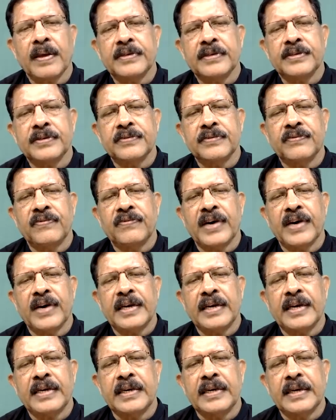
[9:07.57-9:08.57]
So
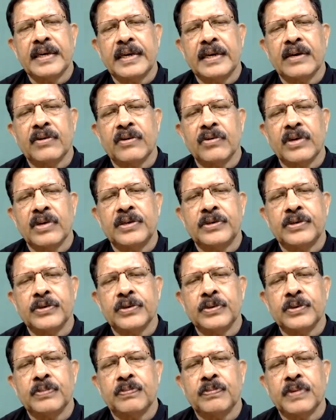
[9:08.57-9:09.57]
y equal
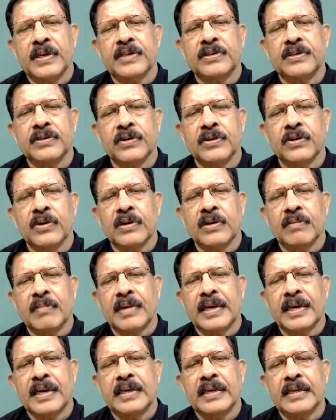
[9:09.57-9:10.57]
to plus or
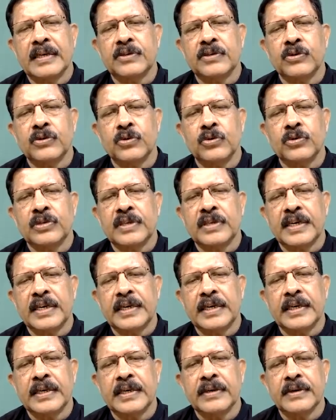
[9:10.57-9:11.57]
minus root
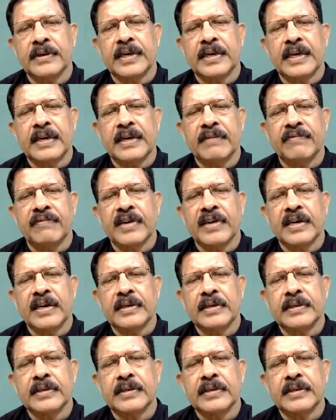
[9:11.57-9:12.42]
3. Okay, fine.